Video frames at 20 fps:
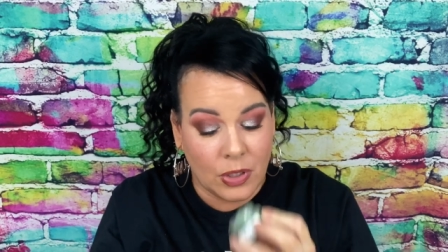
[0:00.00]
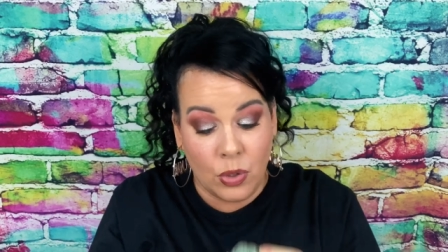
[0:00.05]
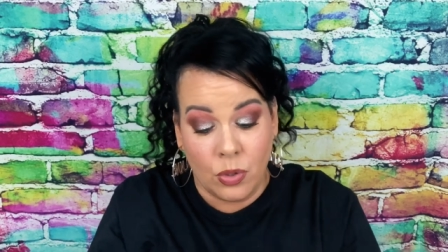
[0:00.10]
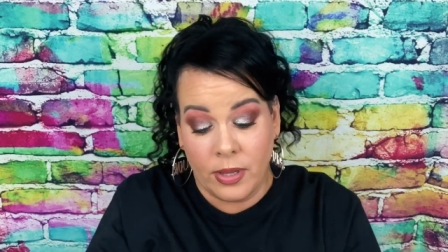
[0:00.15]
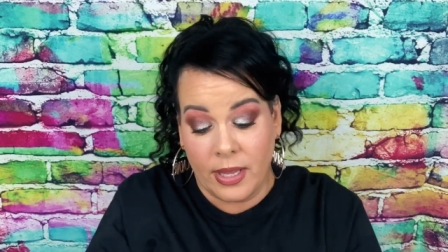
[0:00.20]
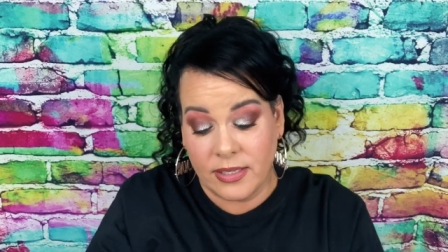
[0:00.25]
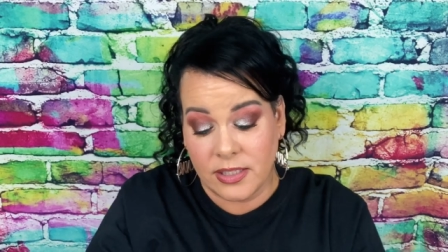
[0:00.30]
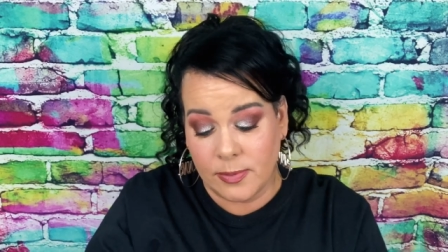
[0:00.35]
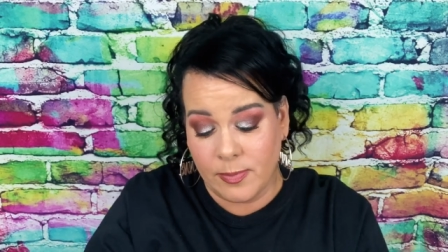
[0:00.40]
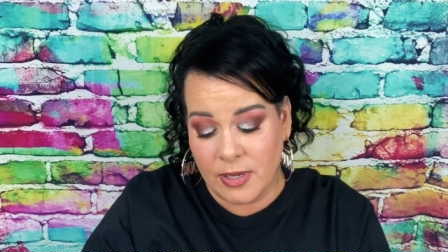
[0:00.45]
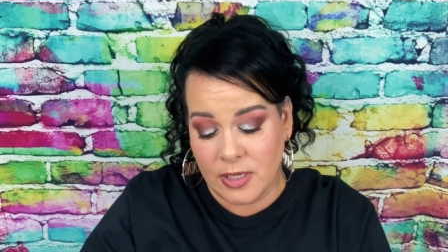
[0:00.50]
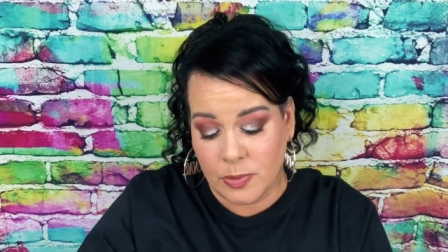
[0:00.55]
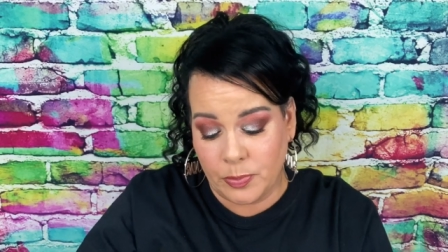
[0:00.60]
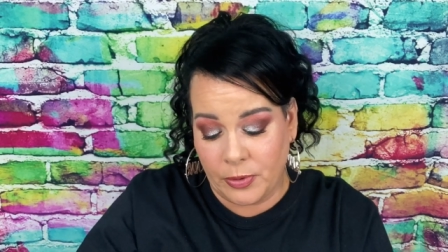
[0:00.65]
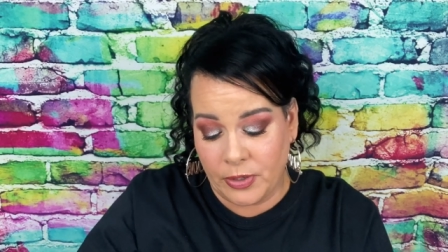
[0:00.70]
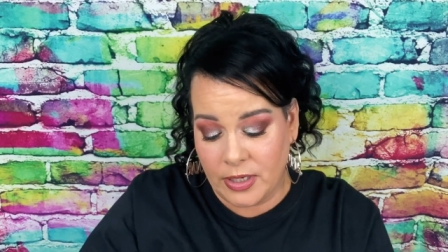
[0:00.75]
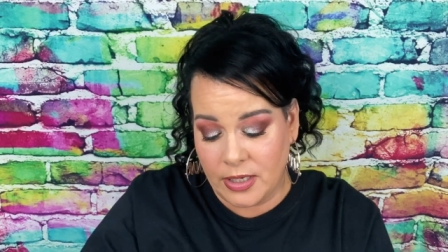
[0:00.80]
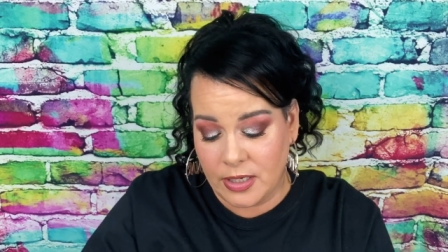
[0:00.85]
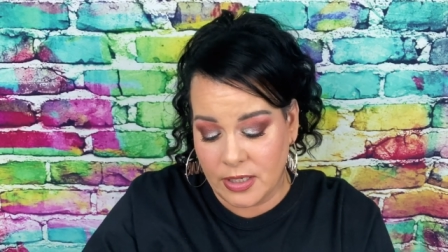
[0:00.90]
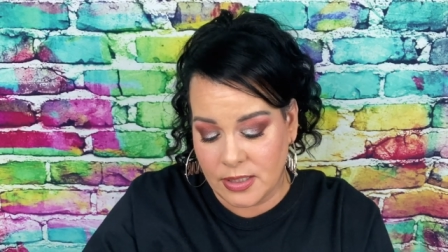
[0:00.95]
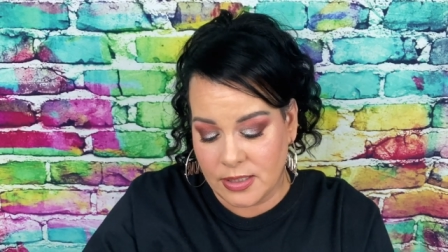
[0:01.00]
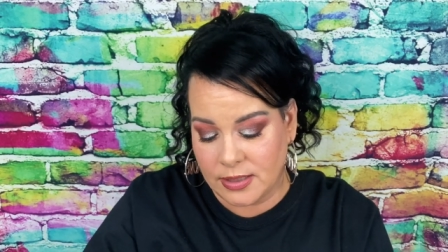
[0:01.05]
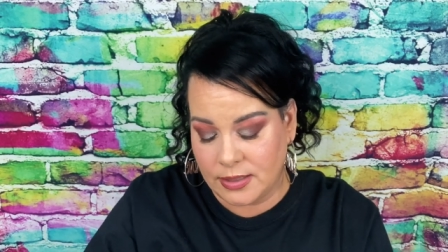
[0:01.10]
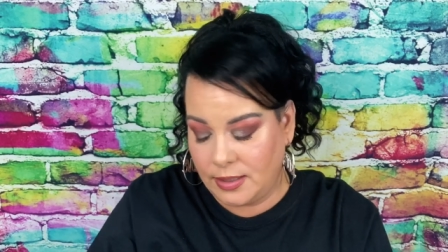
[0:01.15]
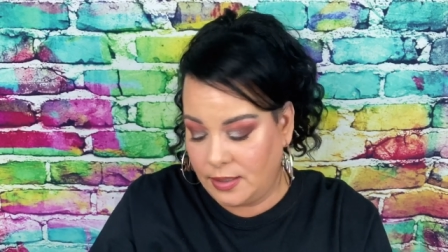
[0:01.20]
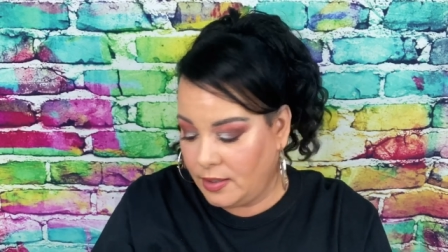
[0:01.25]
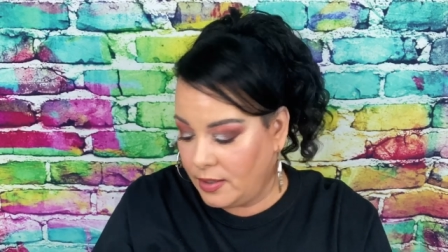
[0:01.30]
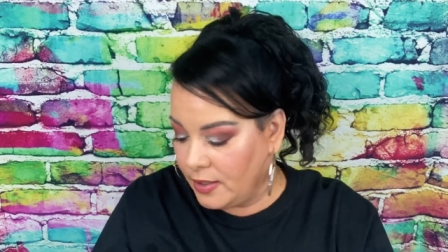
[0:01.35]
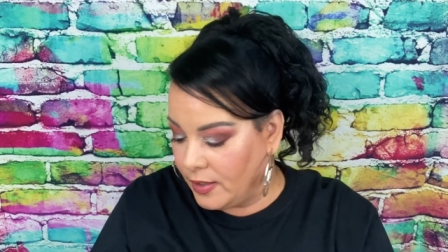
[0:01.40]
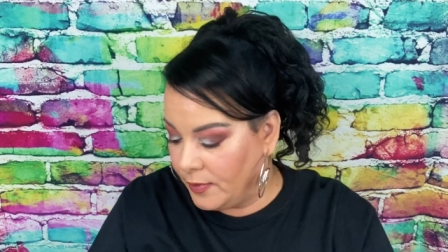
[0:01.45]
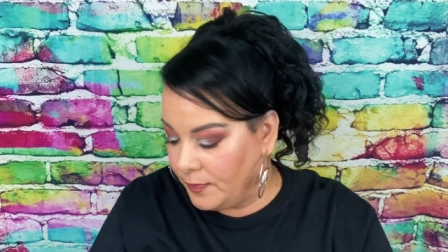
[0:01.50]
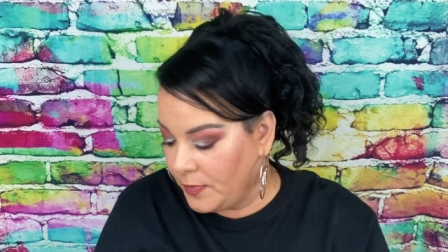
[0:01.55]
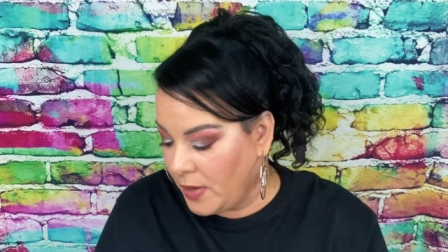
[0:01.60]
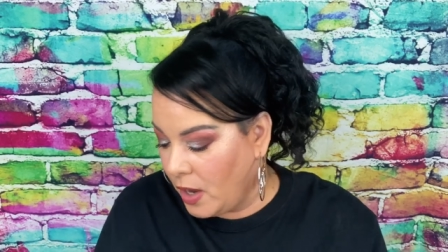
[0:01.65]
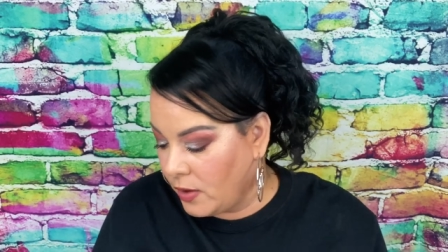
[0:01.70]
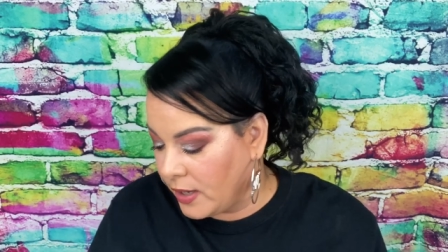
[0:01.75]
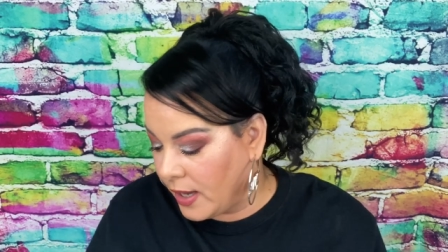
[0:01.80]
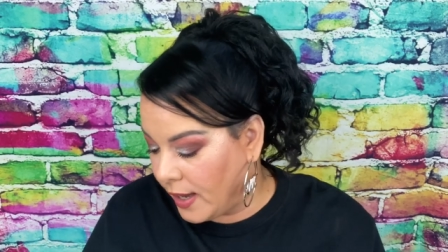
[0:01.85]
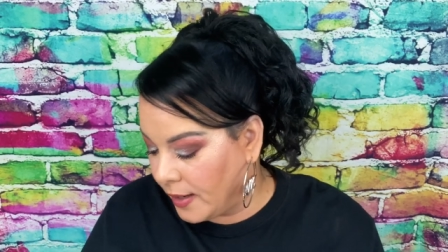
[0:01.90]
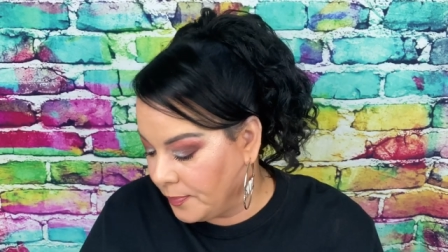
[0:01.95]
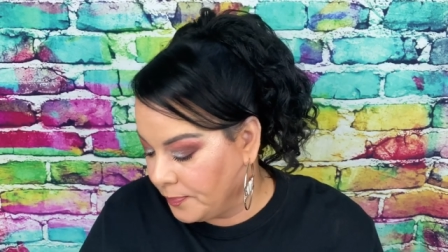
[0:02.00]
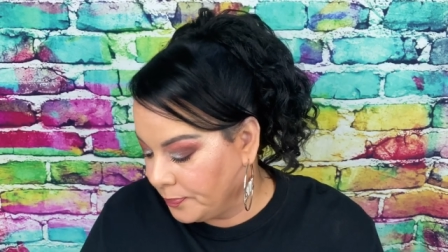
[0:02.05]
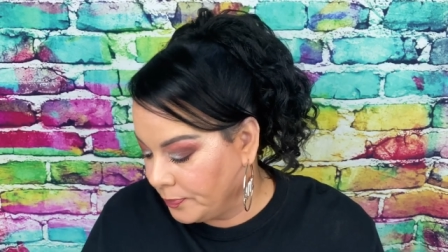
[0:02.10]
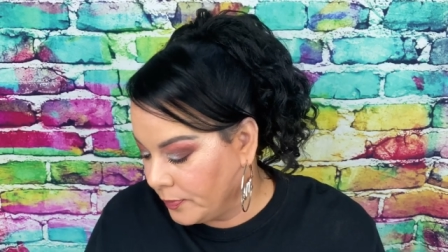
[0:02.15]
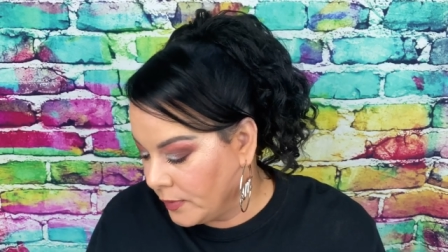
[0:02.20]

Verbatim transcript: Well, that smells pretty good too. Okay,